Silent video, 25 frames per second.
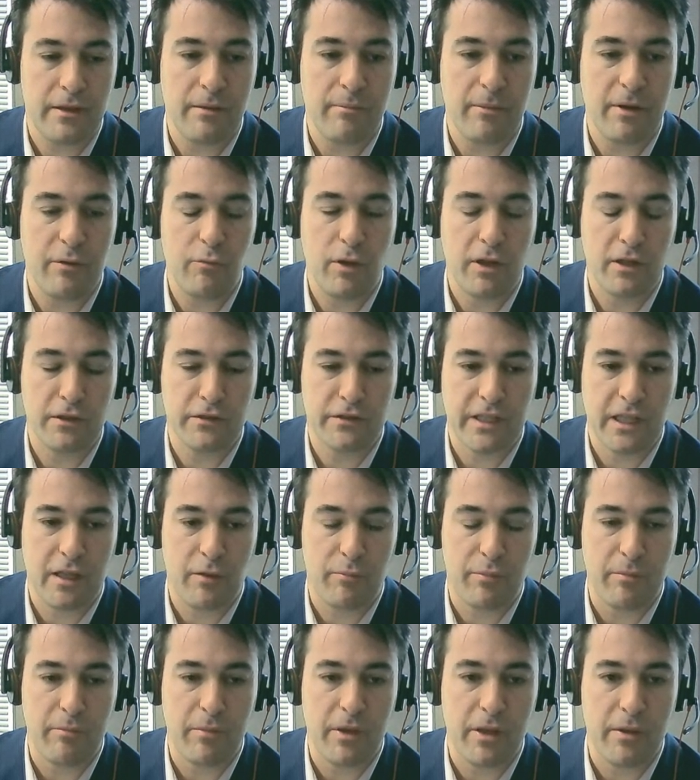think Manuel is
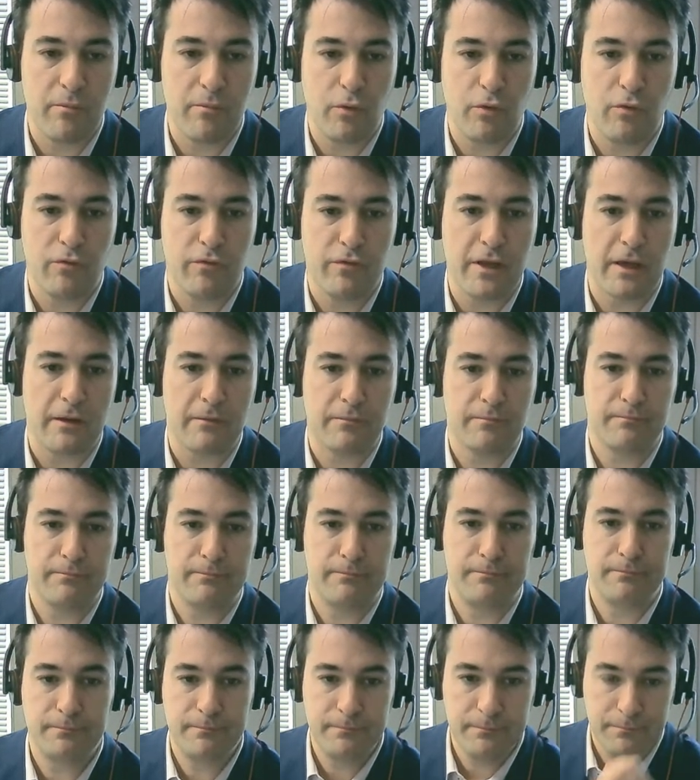helping me move,
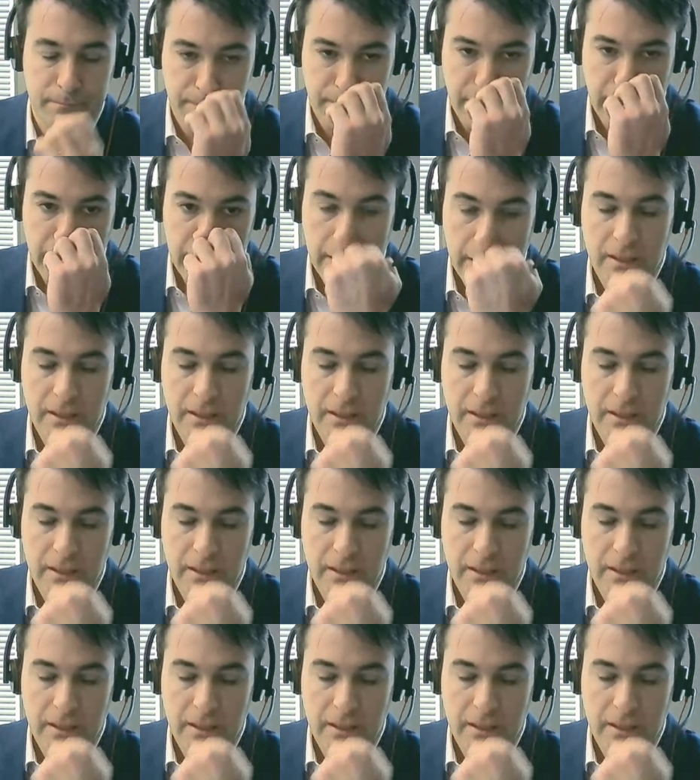yeah.